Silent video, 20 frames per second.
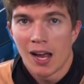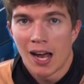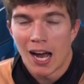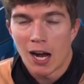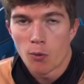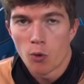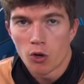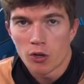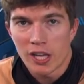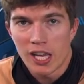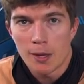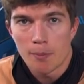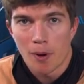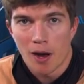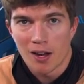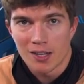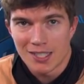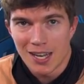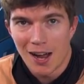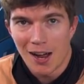I will keep
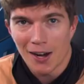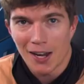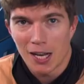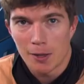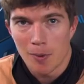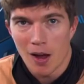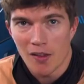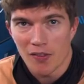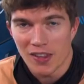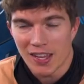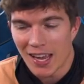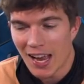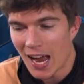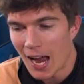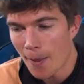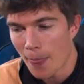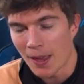on talking about the guy,